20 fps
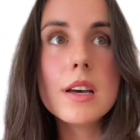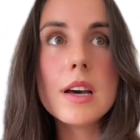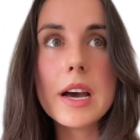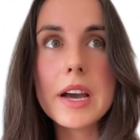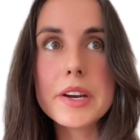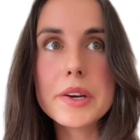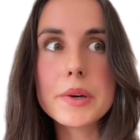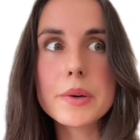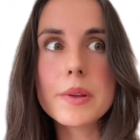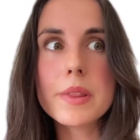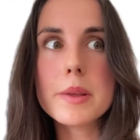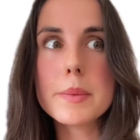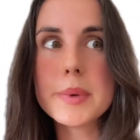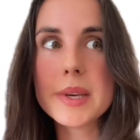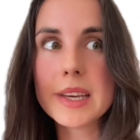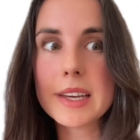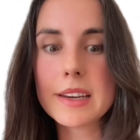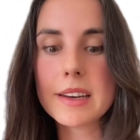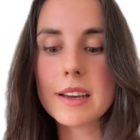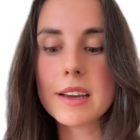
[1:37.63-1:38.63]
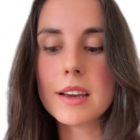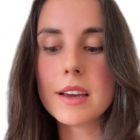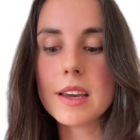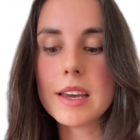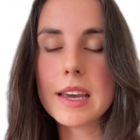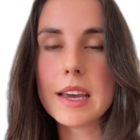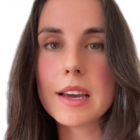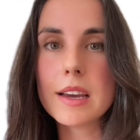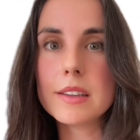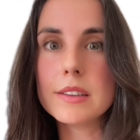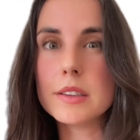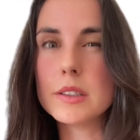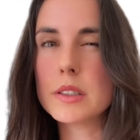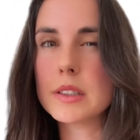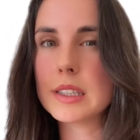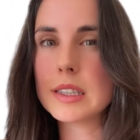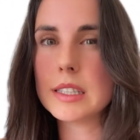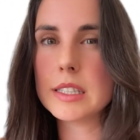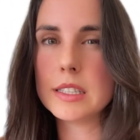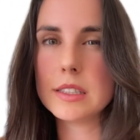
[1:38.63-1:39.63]
I know in the beginning it can
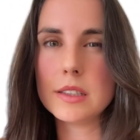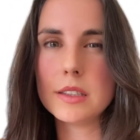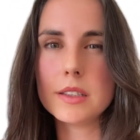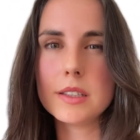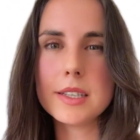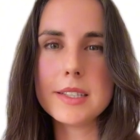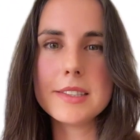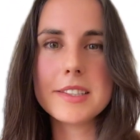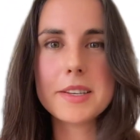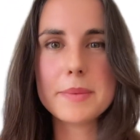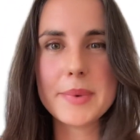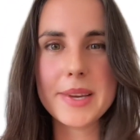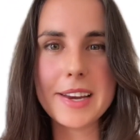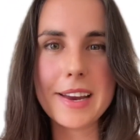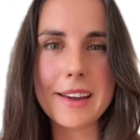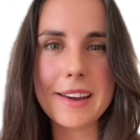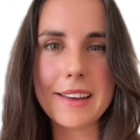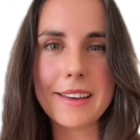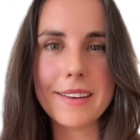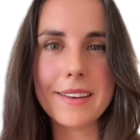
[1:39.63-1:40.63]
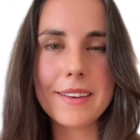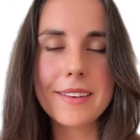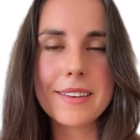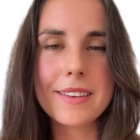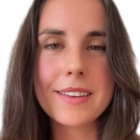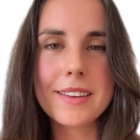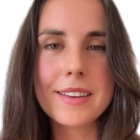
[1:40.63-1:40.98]
look a little intimidating,